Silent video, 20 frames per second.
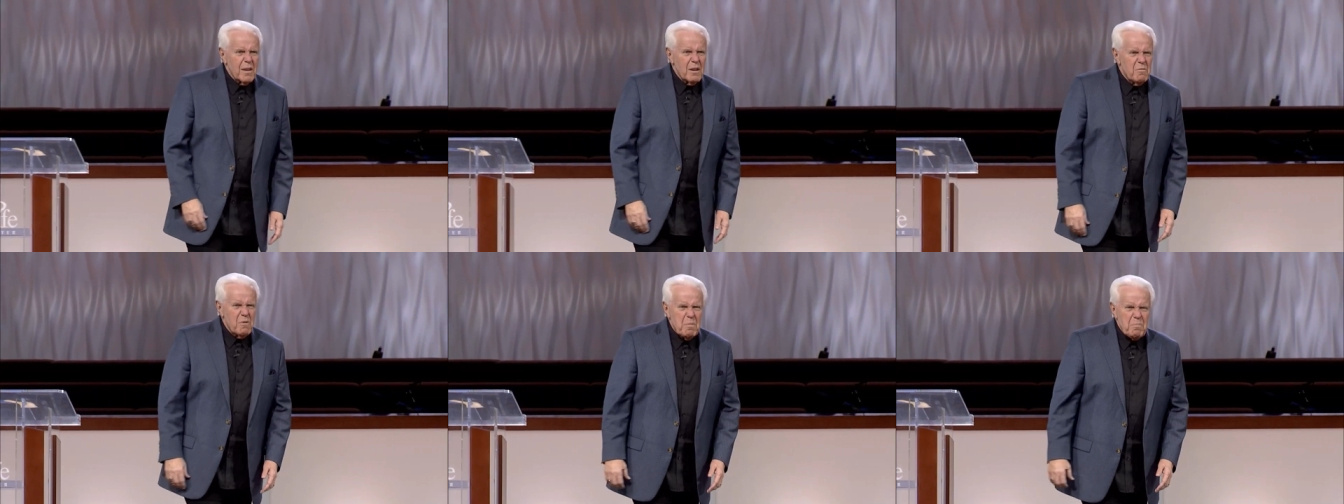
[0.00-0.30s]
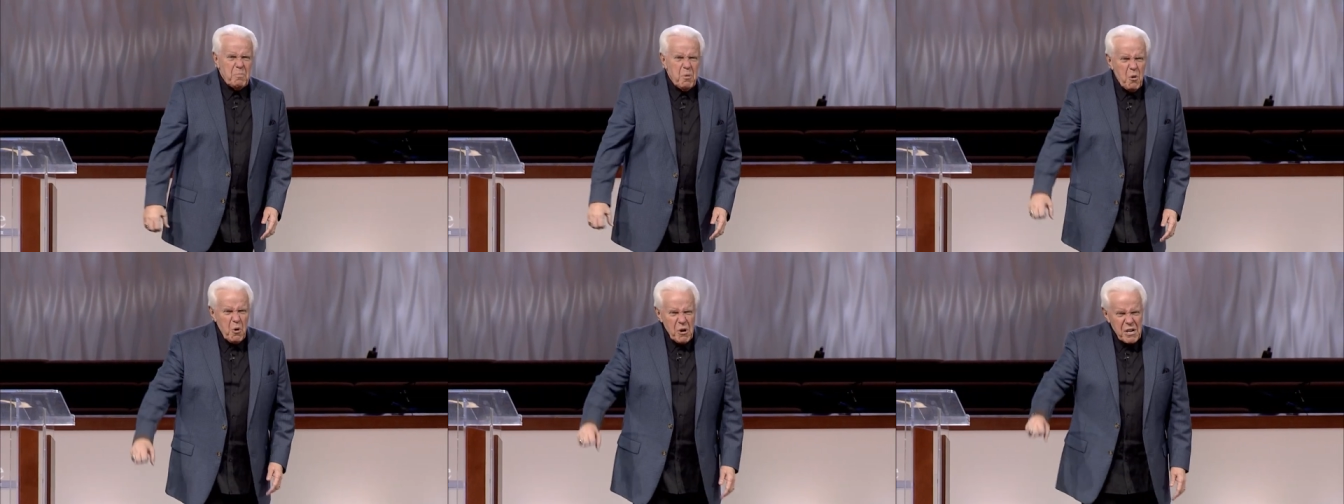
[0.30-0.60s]
We
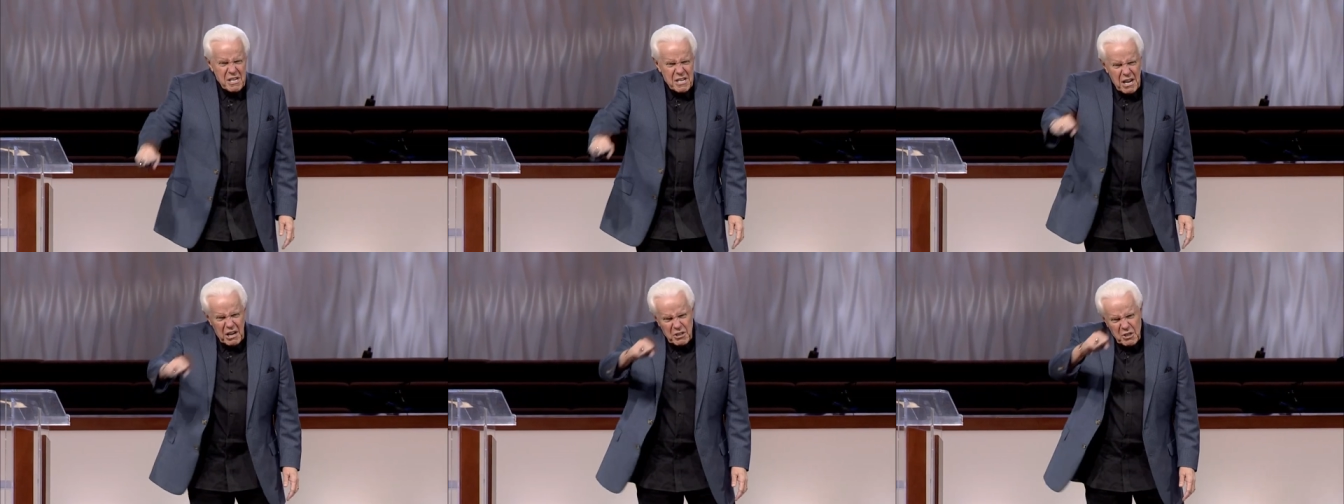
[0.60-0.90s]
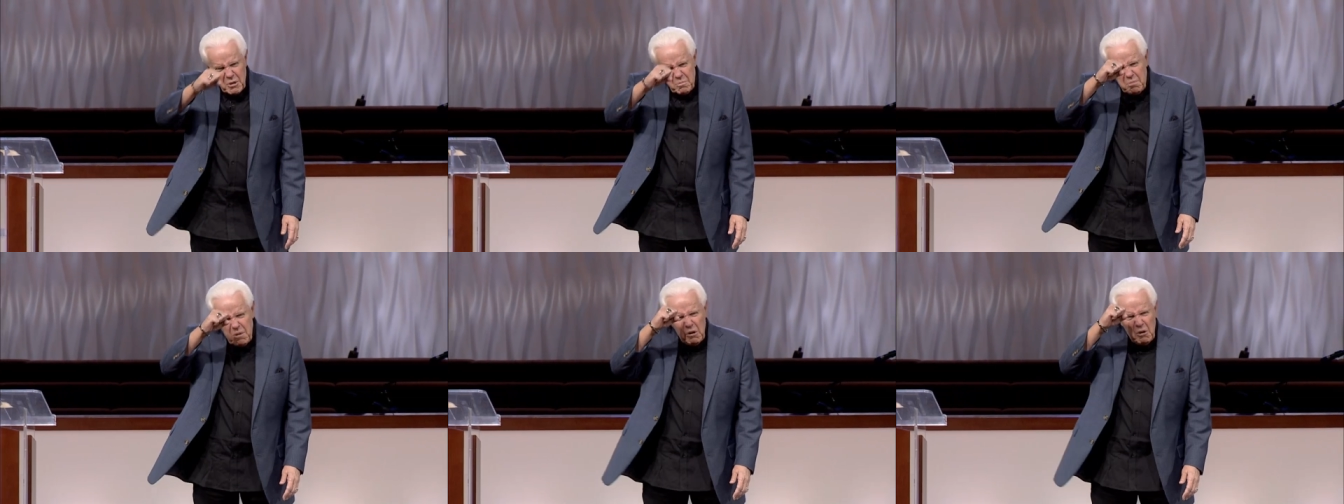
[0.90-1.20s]
poured
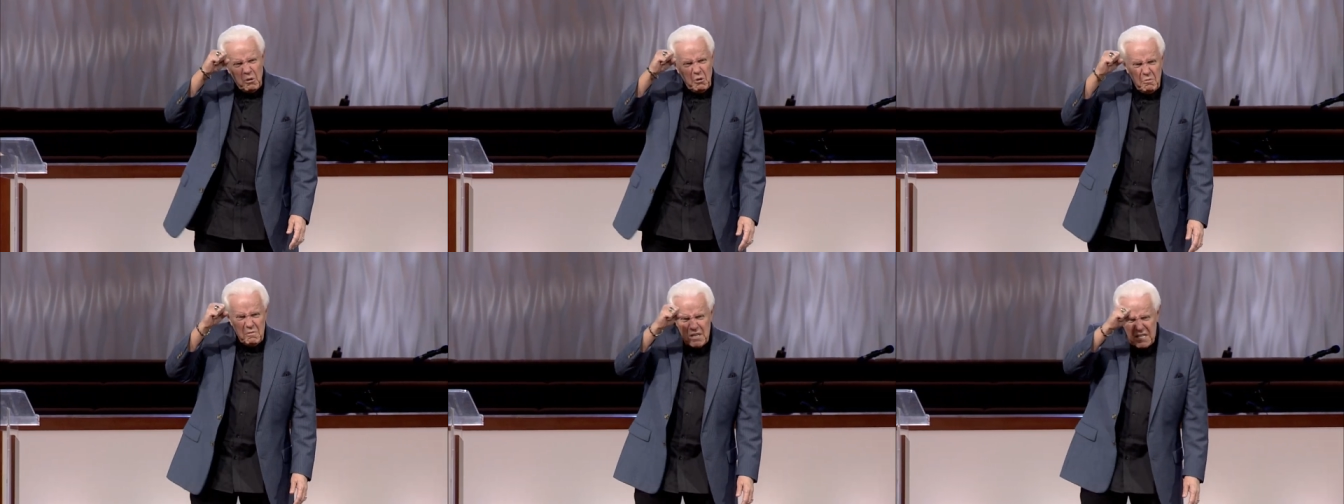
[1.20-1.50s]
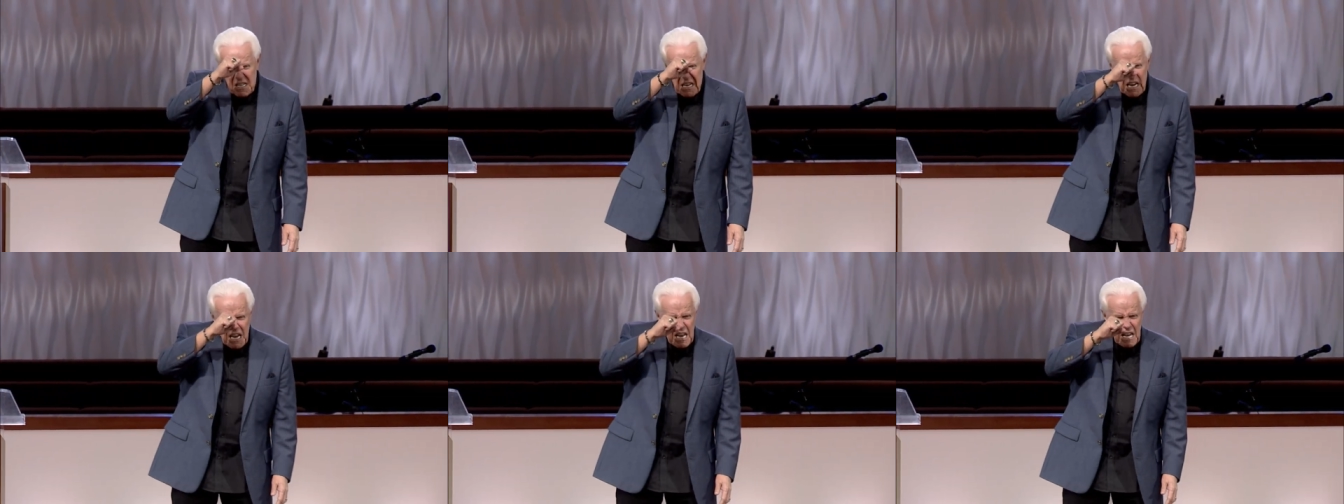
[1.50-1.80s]
ketchup all over
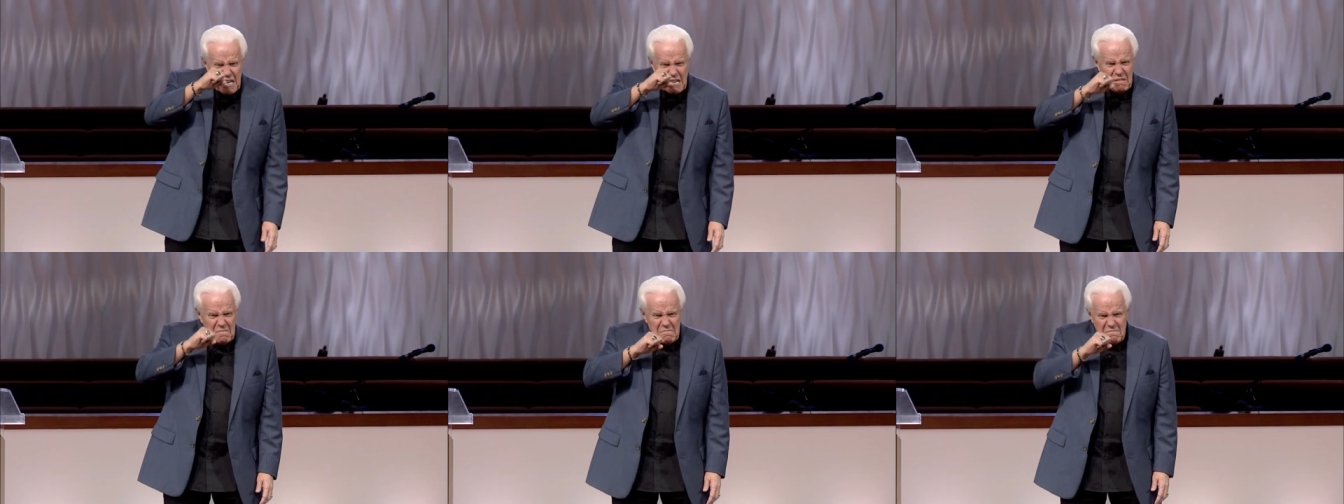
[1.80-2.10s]
his head,